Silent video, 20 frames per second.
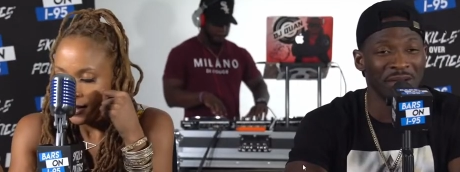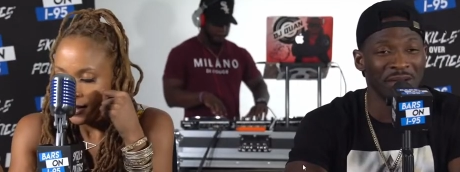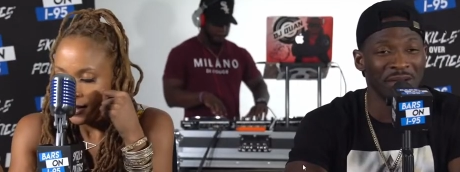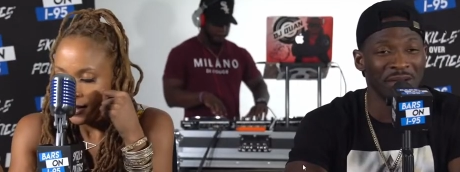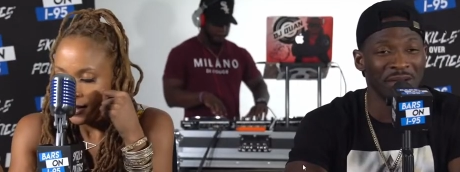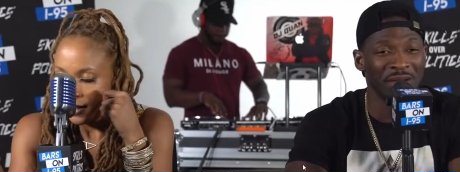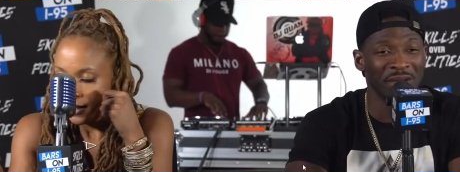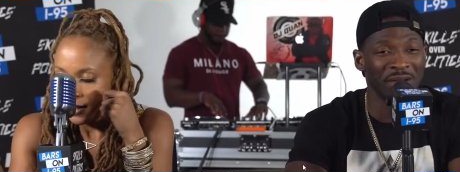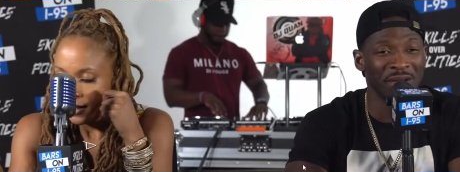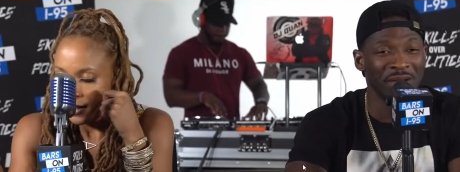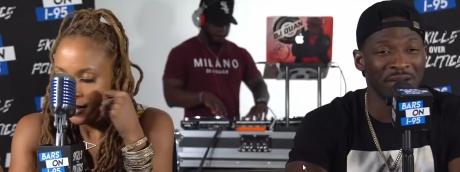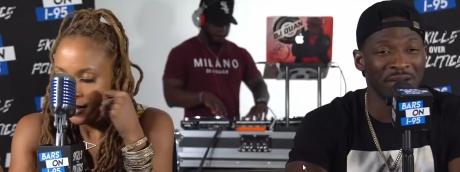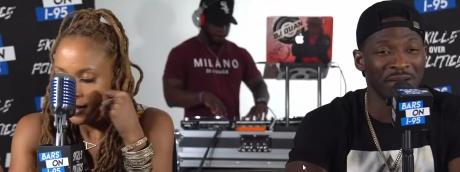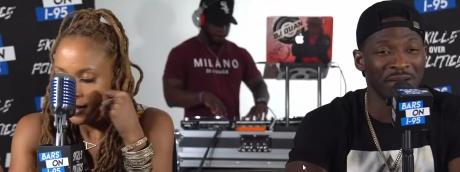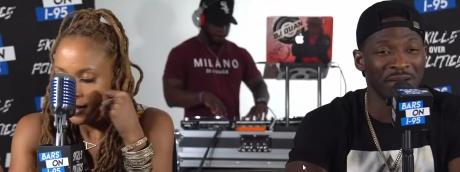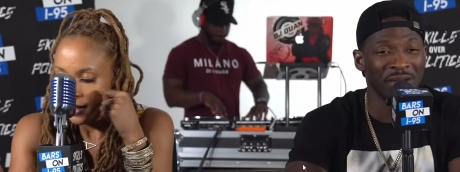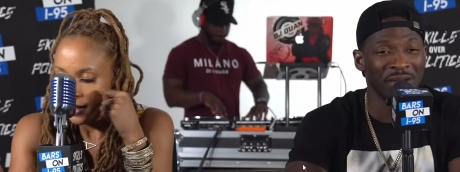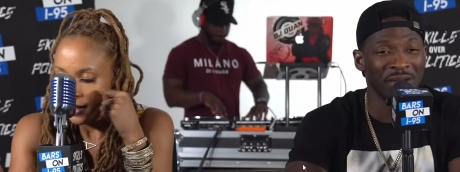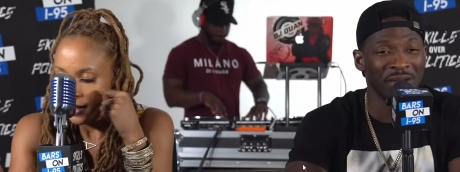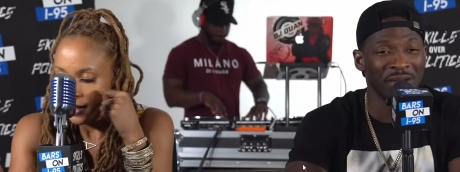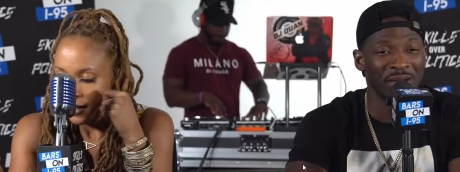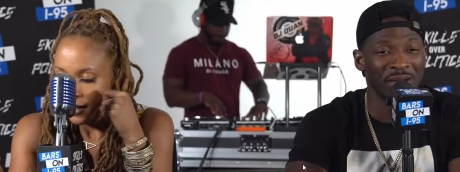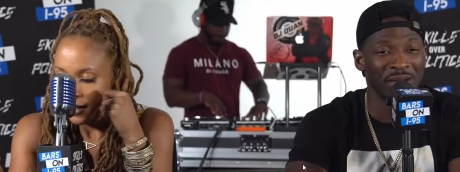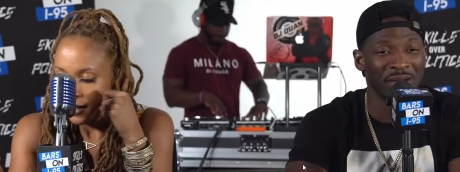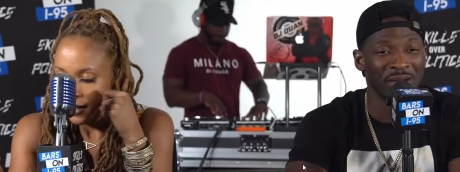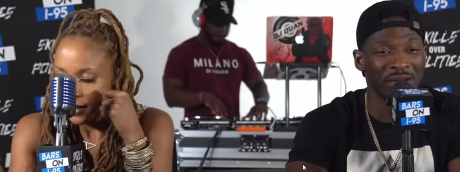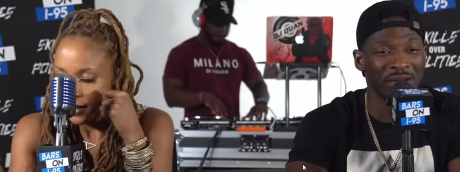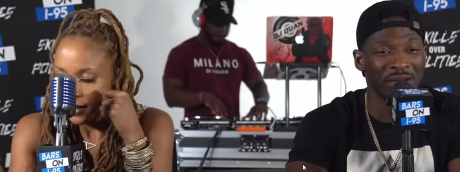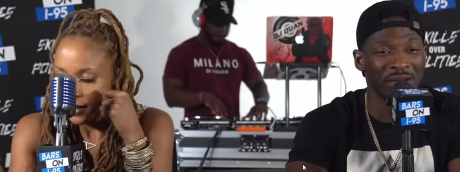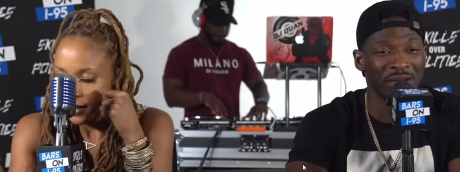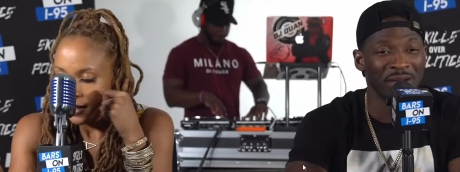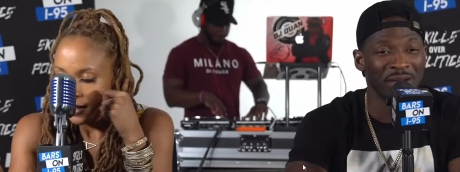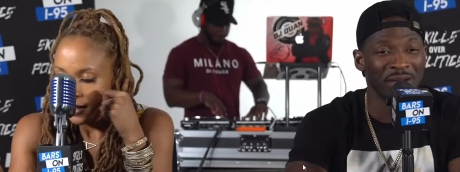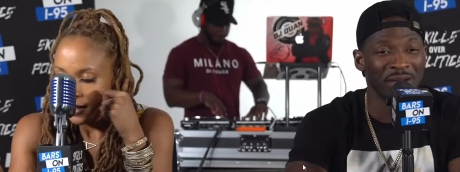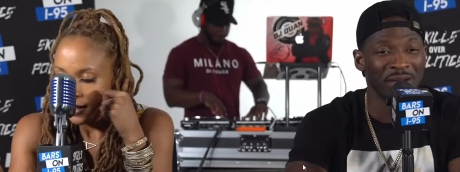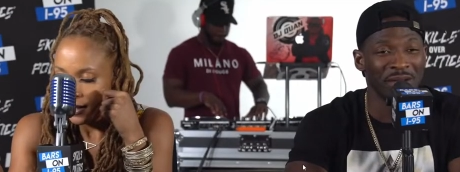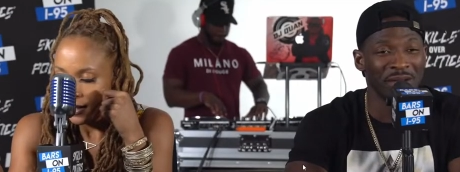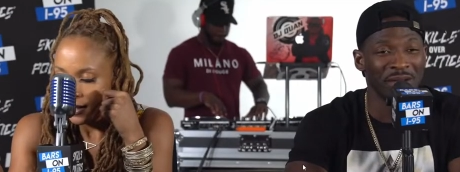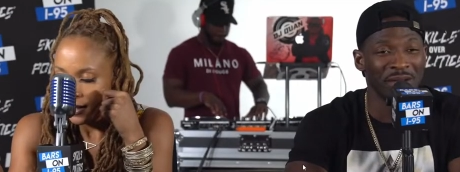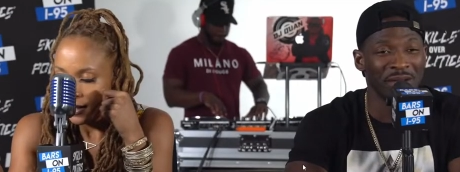
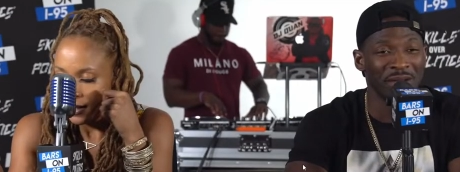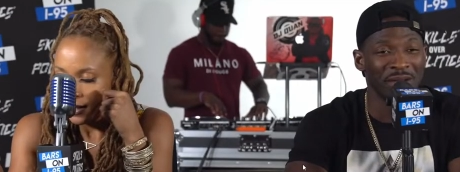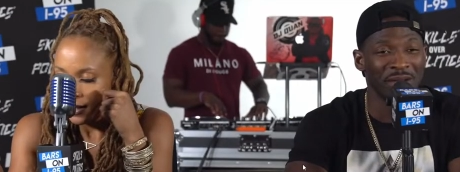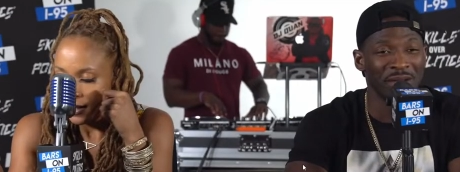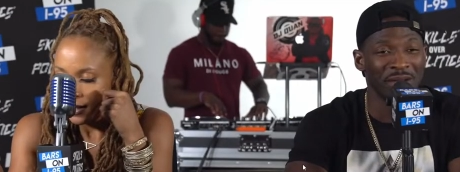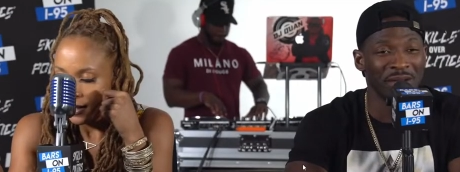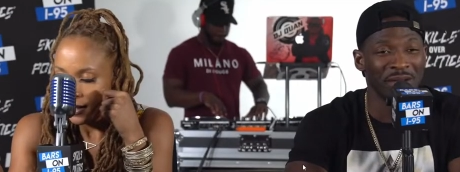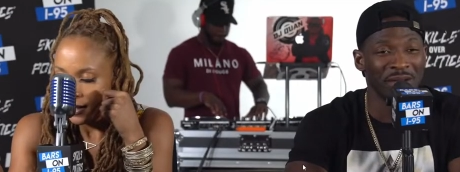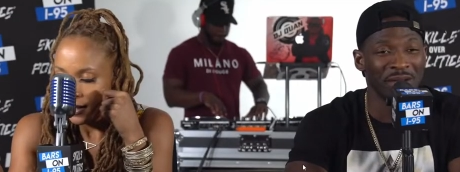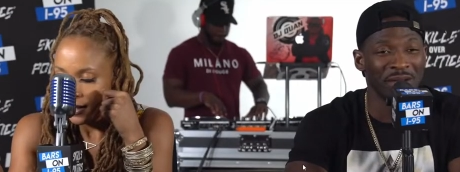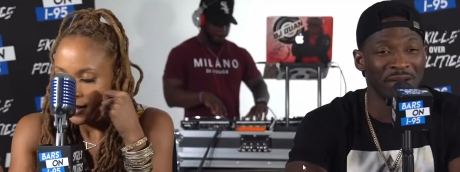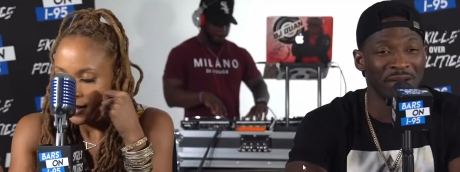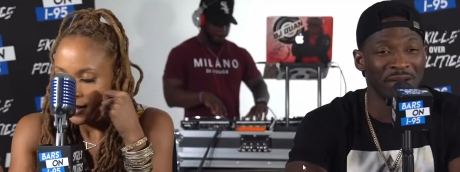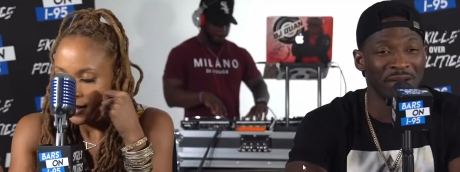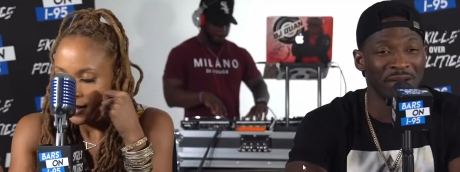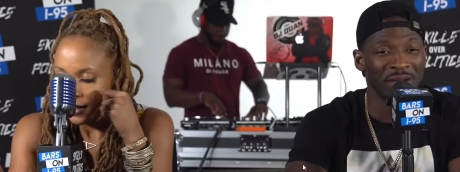No one is speaking in this clip.